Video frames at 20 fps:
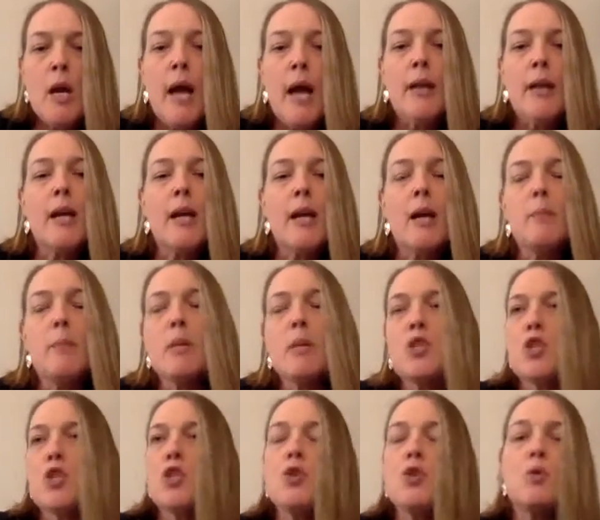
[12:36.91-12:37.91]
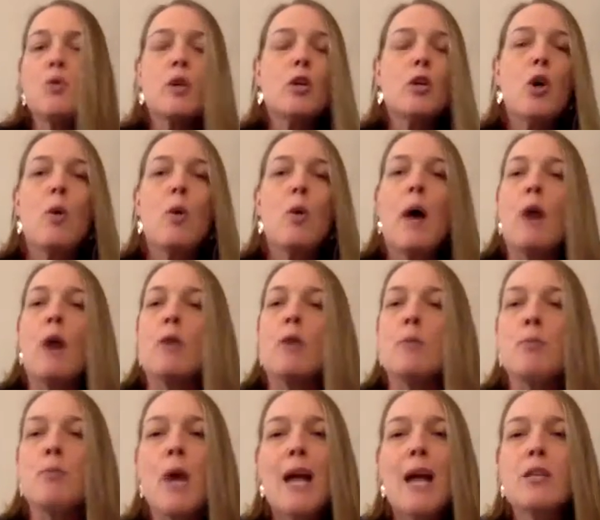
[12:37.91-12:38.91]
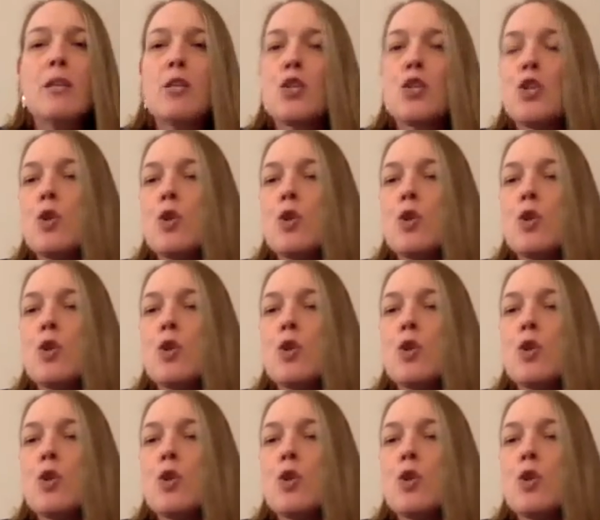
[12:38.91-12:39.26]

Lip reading: And like I mentioned, you can go out and practice.